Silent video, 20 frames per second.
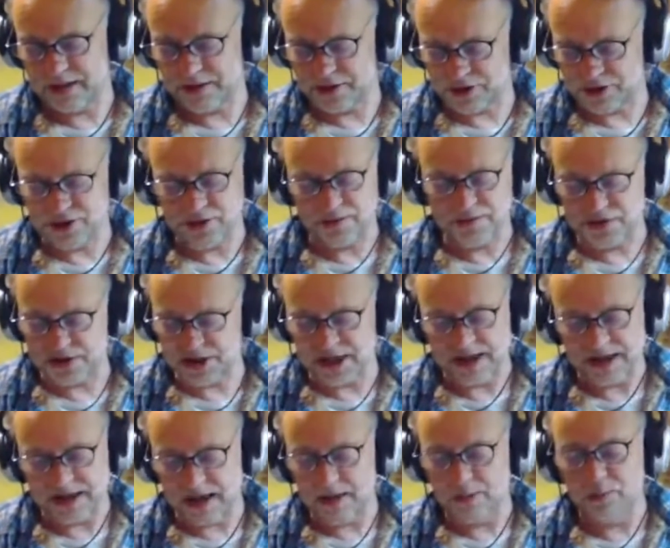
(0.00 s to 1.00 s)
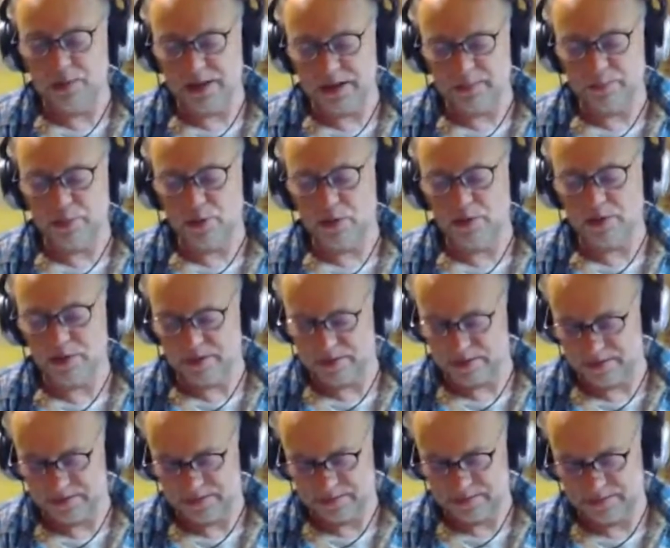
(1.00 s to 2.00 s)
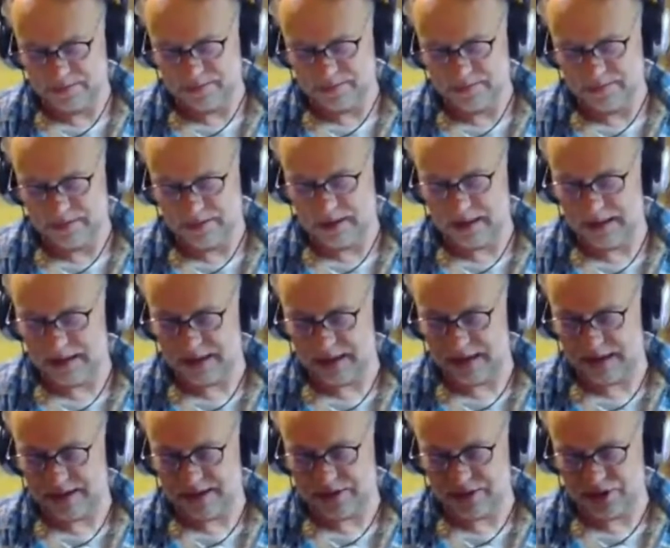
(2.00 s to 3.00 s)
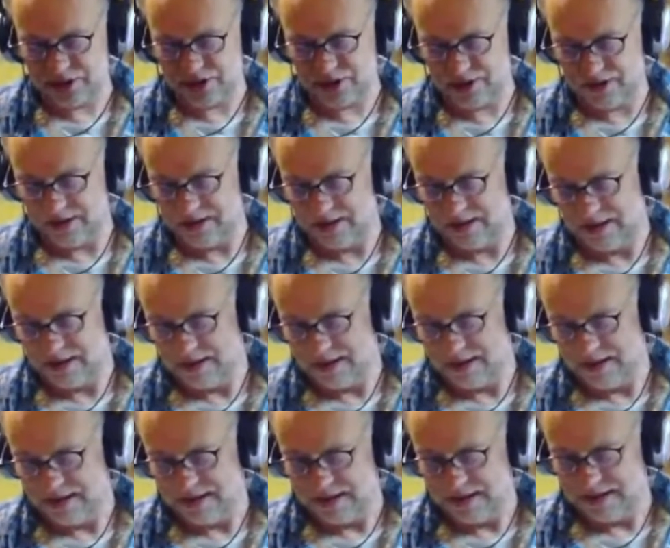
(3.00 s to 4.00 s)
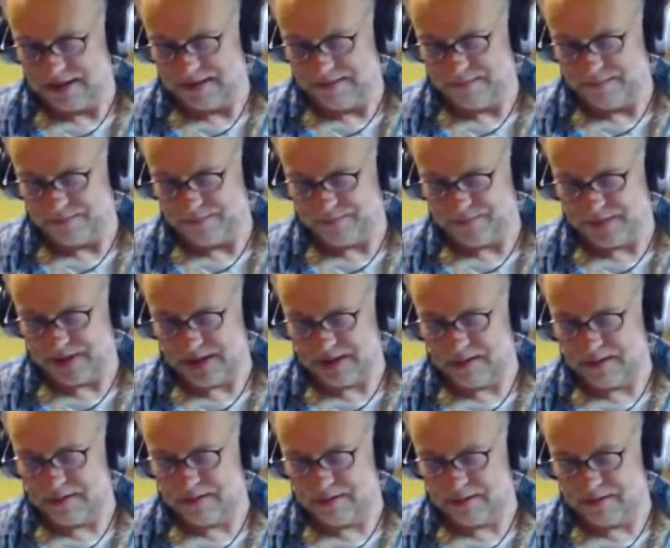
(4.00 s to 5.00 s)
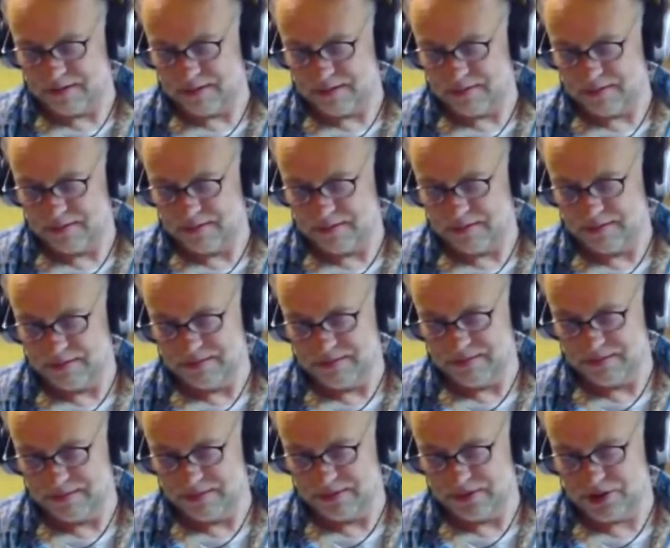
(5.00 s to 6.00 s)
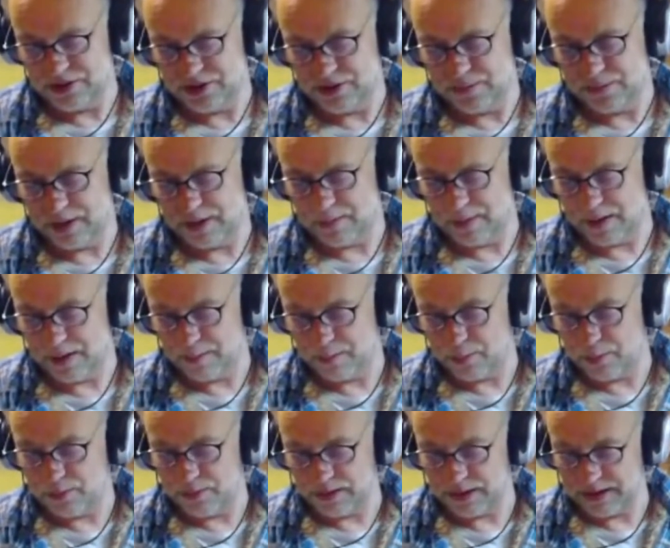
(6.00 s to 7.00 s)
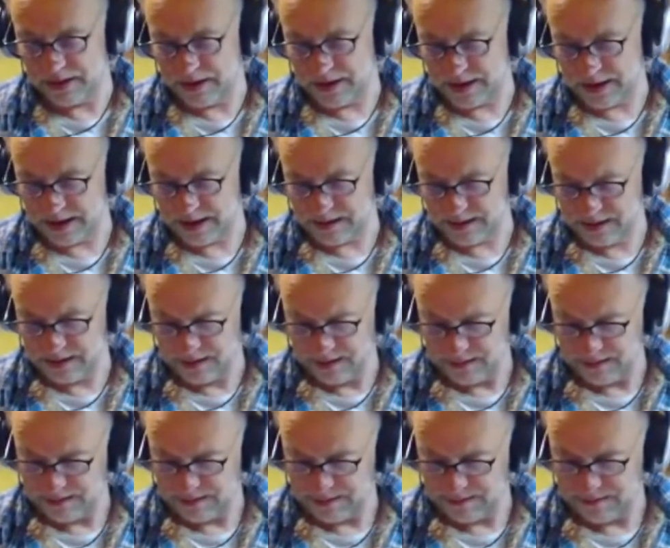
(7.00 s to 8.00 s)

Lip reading: I just love sitting down with a book. It's I don't know, just something about a book in your hand.